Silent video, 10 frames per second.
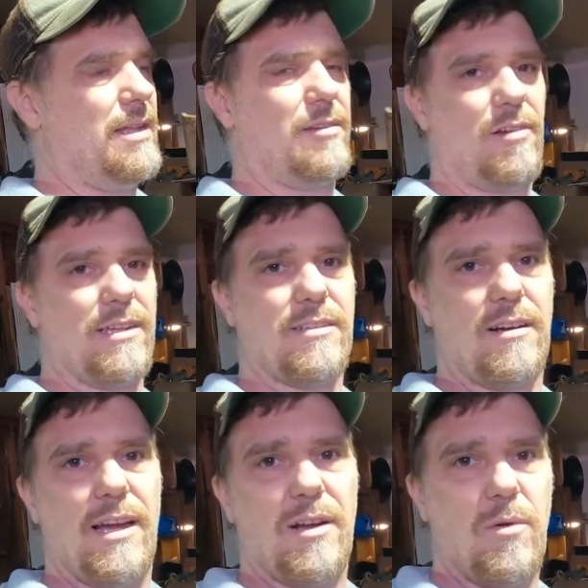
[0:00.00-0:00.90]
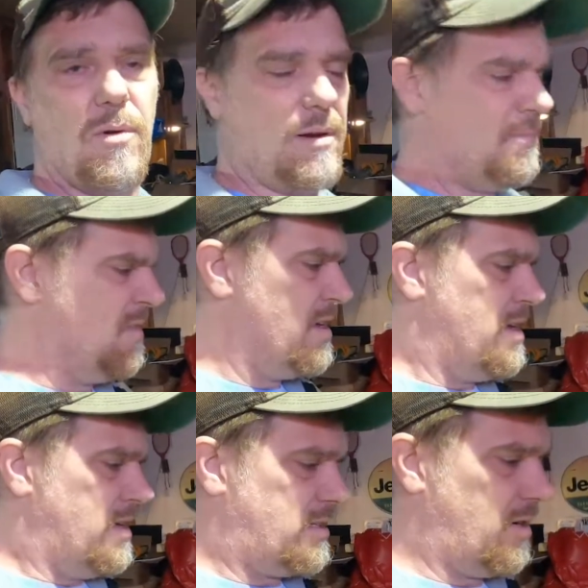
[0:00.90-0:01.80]
Yeah, the Chrysler 8 1/4.
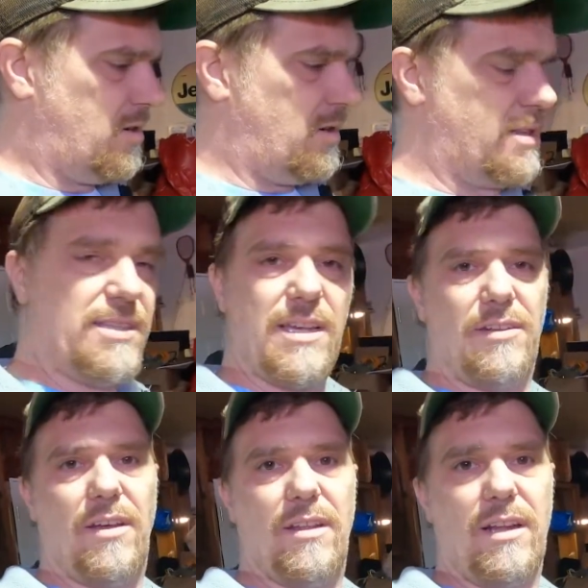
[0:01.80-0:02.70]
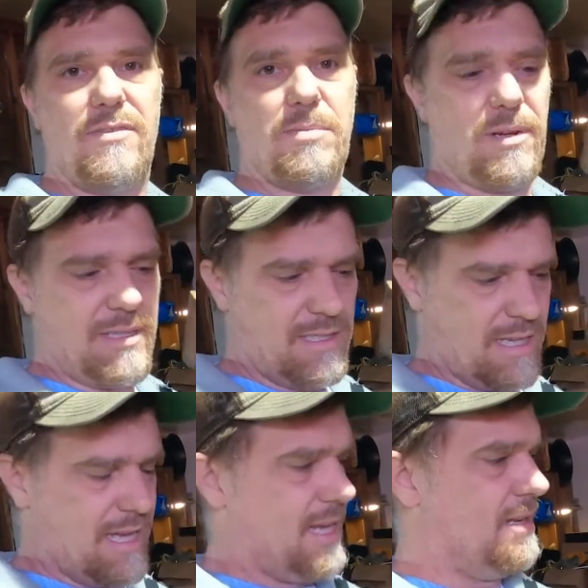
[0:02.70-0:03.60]
So this held on the leaf springs
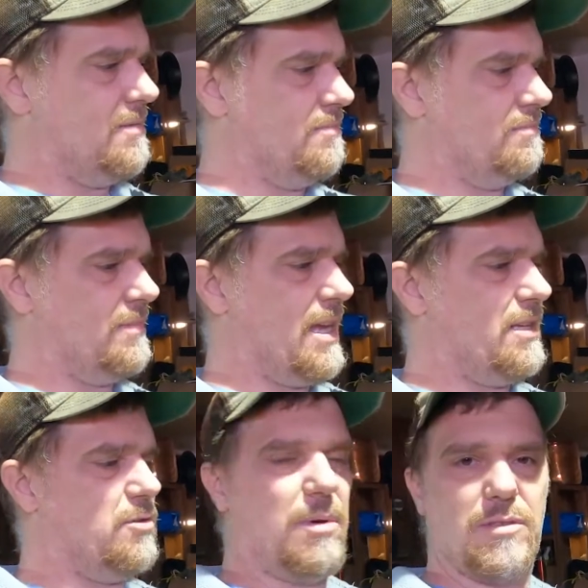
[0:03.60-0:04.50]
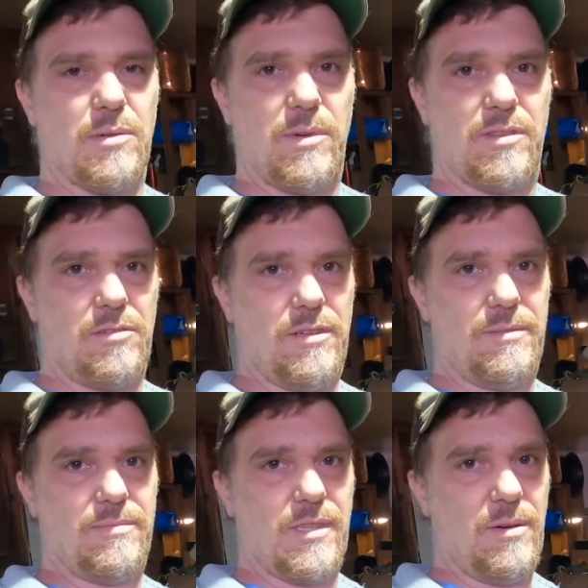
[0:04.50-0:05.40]
and had U-bolts that went through it.